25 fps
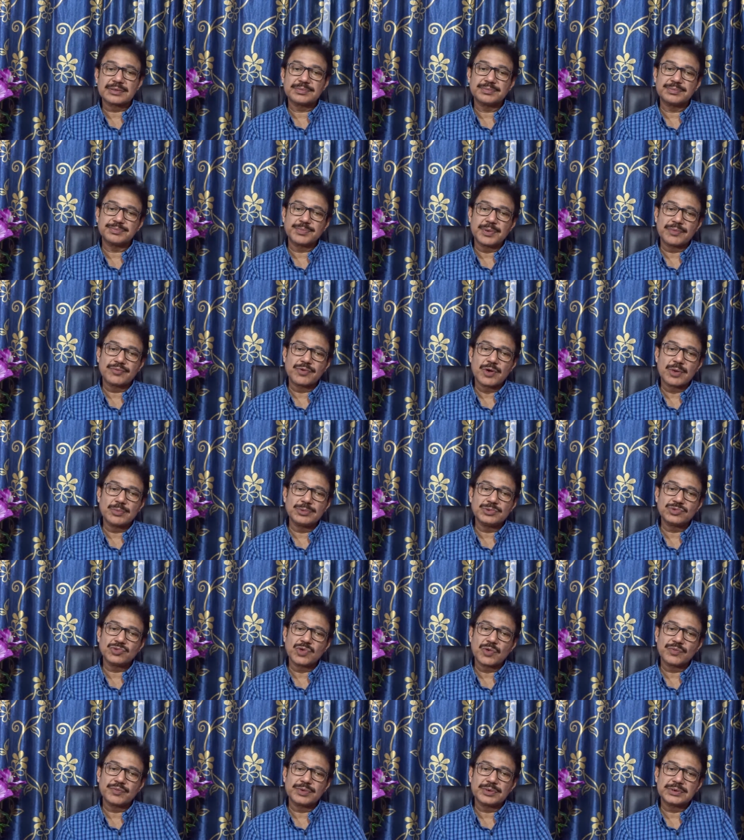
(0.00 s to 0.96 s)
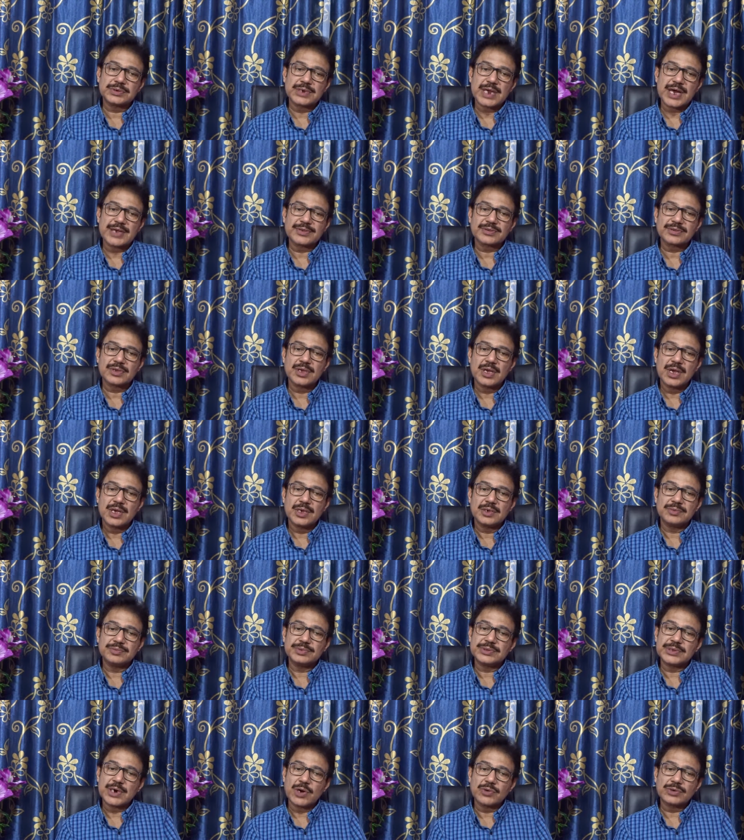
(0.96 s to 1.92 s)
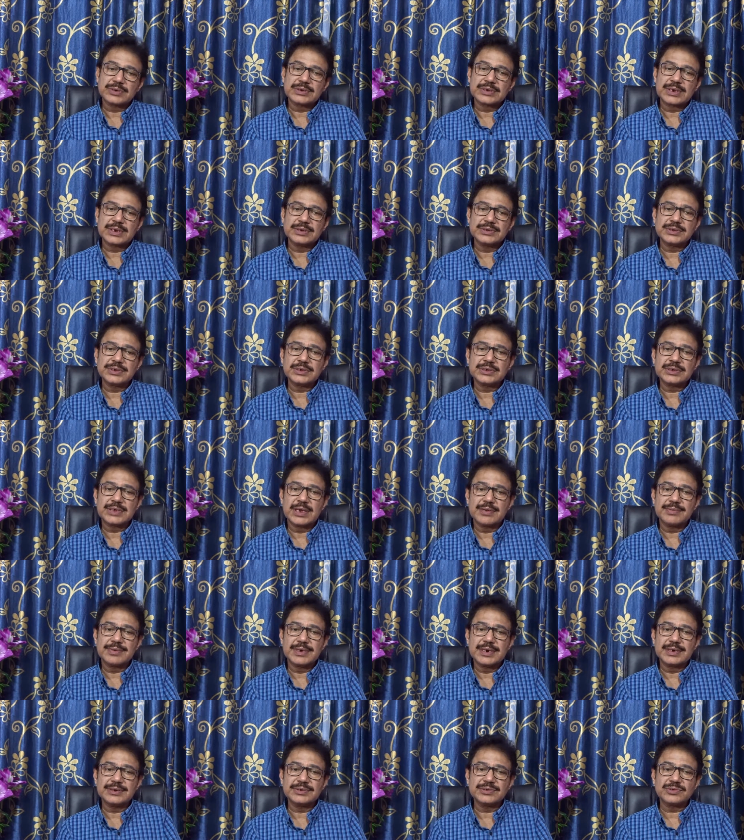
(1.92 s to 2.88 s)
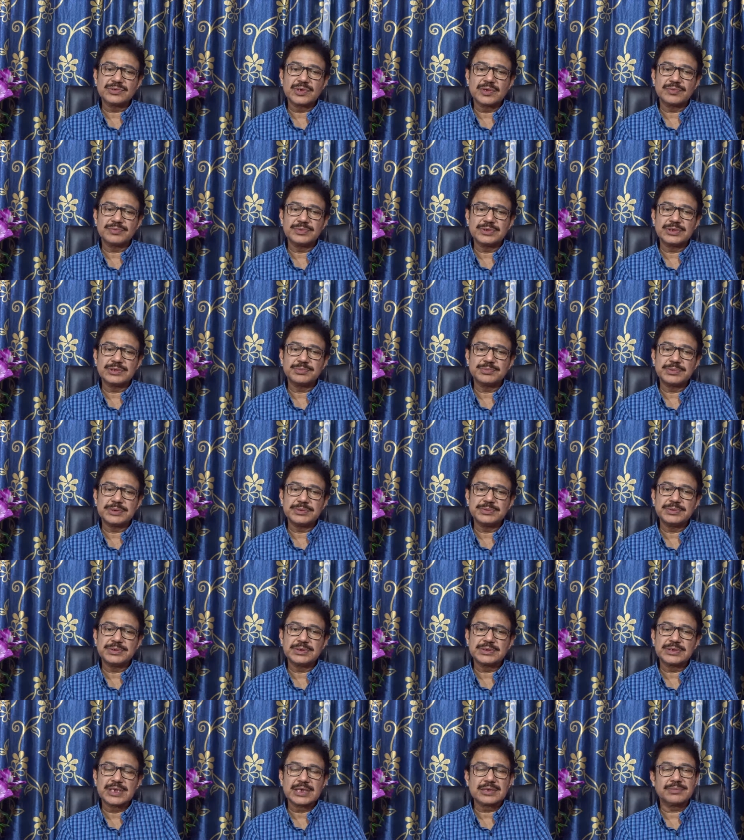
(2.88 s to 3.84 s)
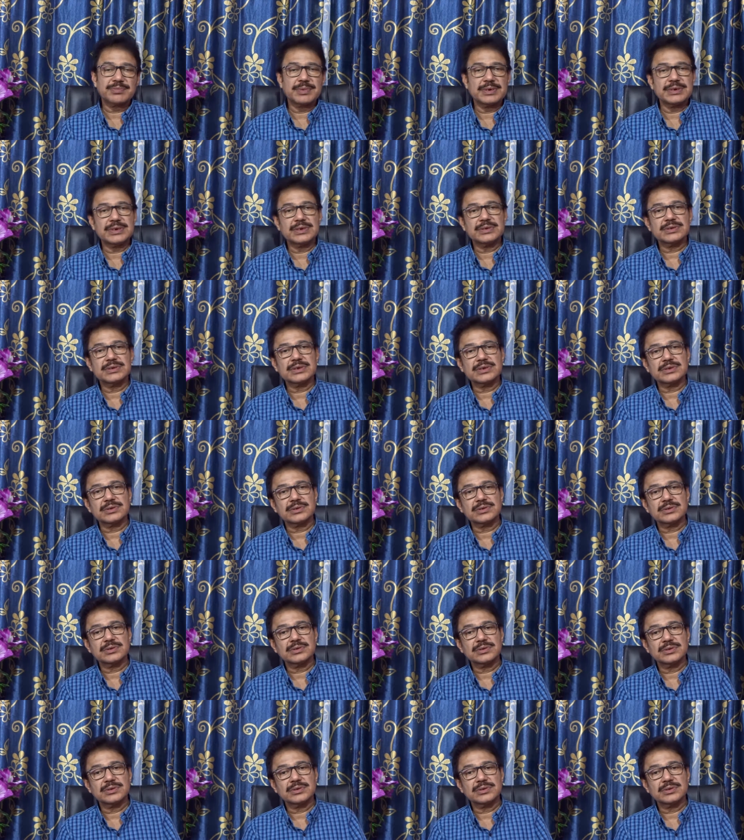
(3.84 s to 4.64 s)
performance of a task without conscious awareness of these previous experiences.